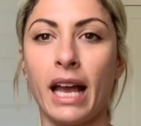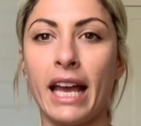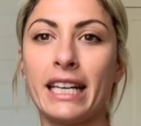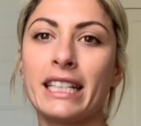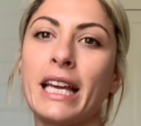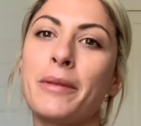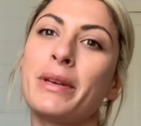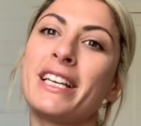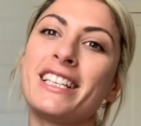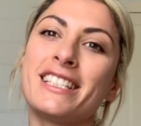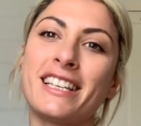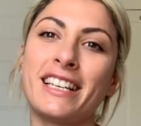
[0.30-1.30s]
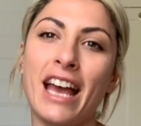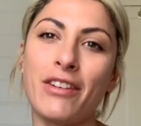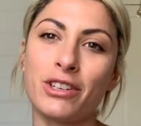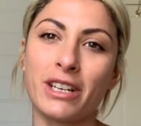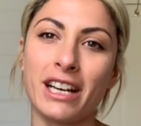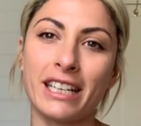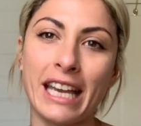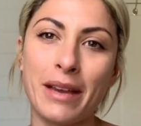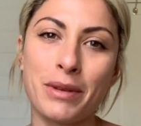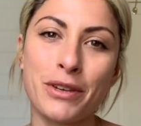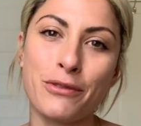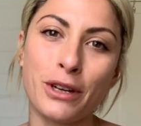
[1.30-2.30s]
Hey glampers and avant-garde
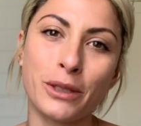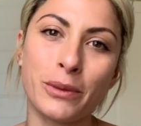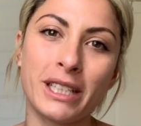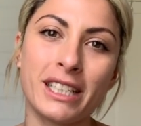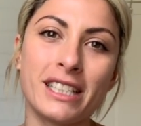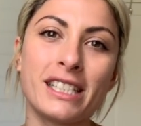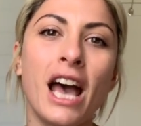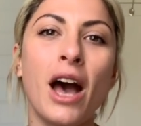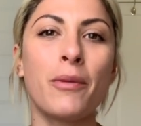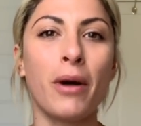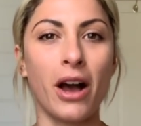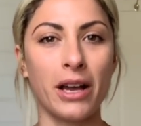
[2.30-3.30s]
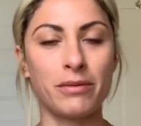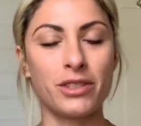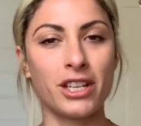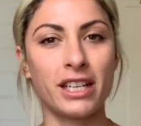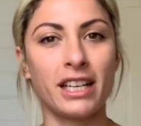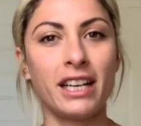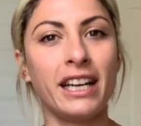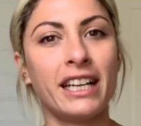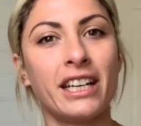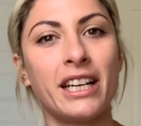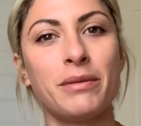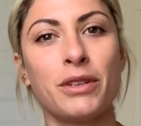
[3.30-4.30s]
camping followers, I'm Jenna
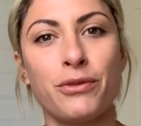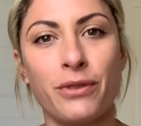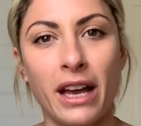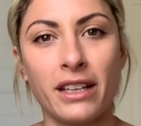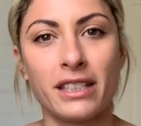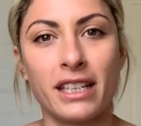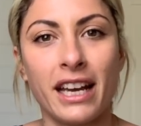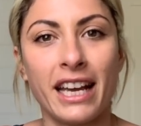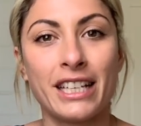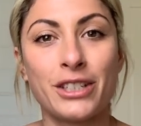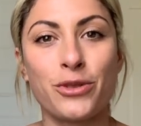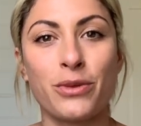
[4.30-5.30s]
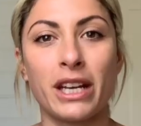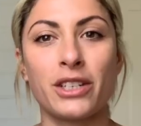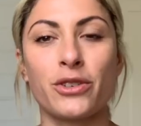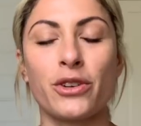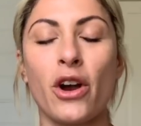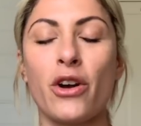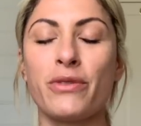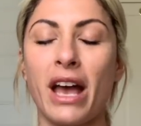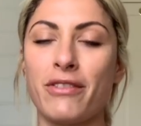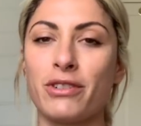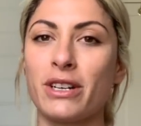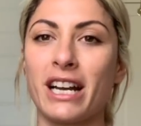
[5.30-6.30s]
and I'm the founder and director of
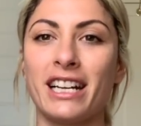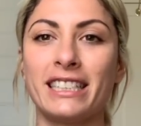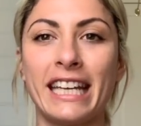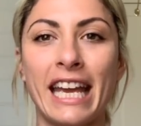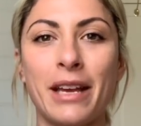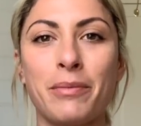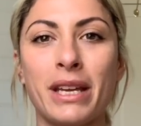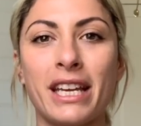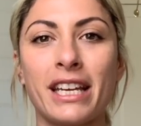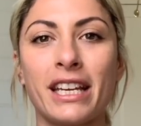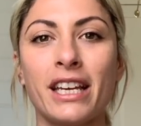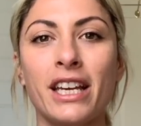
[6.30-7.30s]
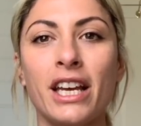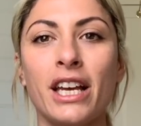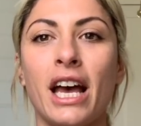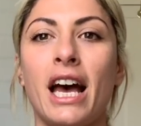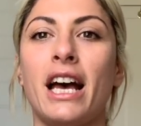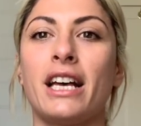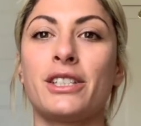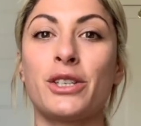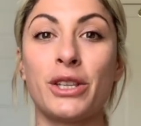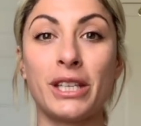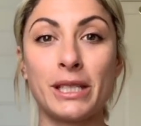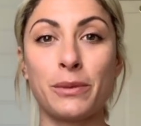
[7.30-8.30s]
Avant-Garde Camping.
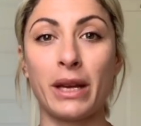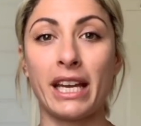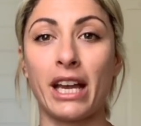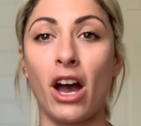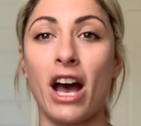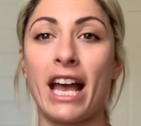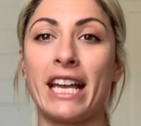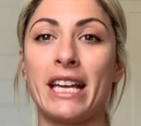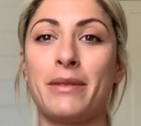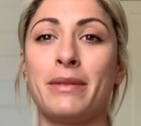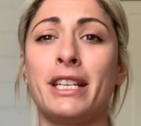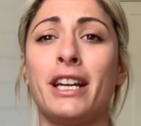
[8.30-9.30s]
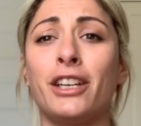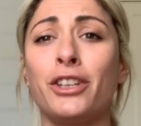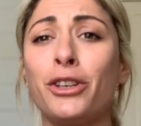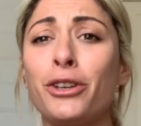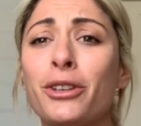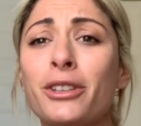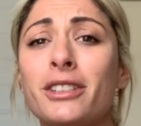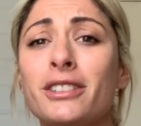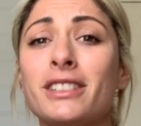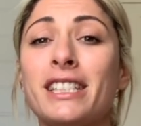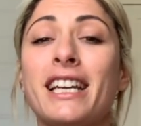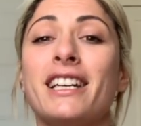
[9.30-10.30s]
So this week I am in a cute
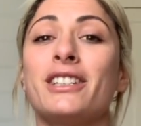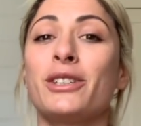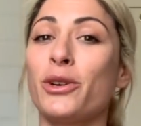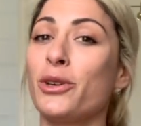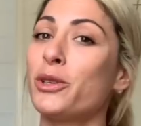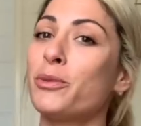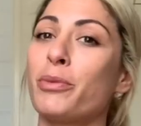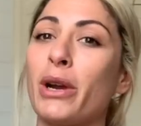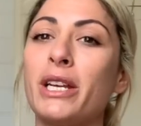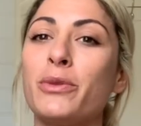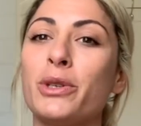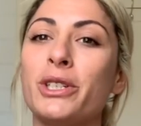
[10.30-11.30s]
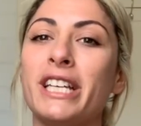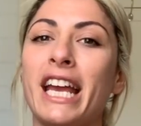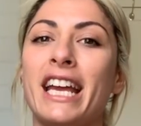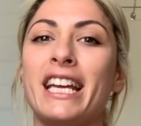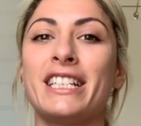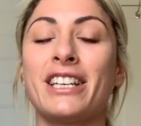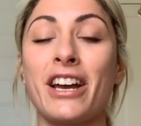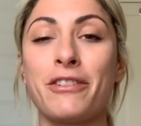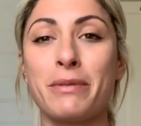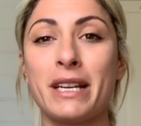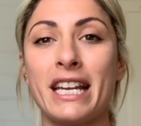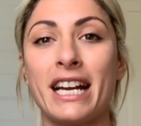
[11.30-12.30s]
little town called Braidwood and
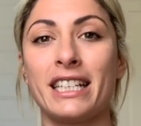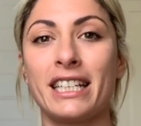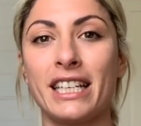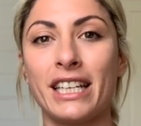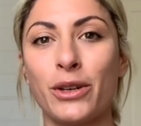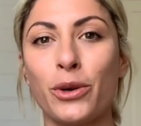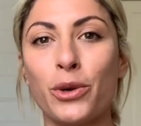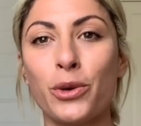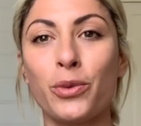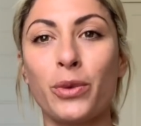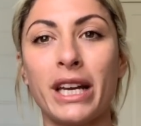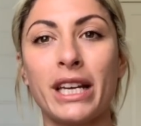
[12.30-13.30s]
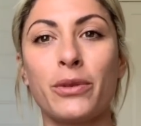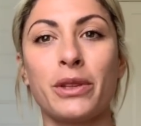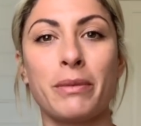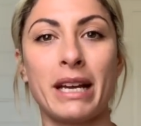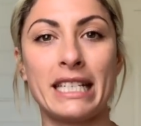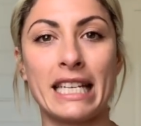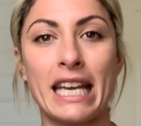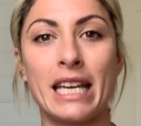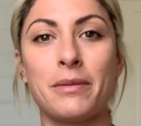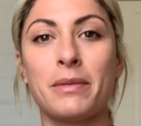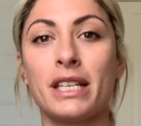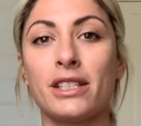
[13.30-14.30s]
I've been out here all week with my
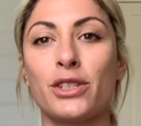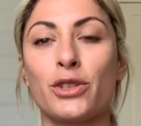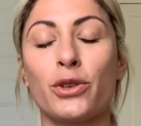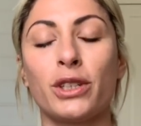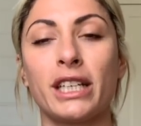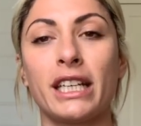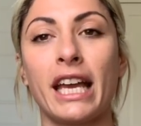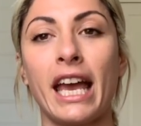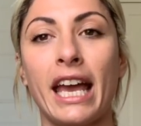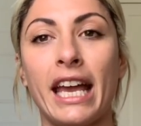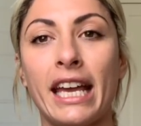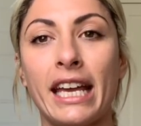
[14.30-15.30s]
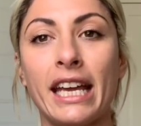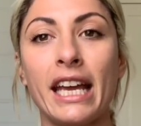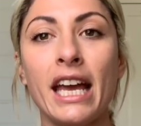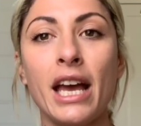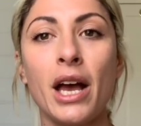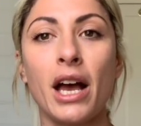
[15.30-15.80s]
team installing a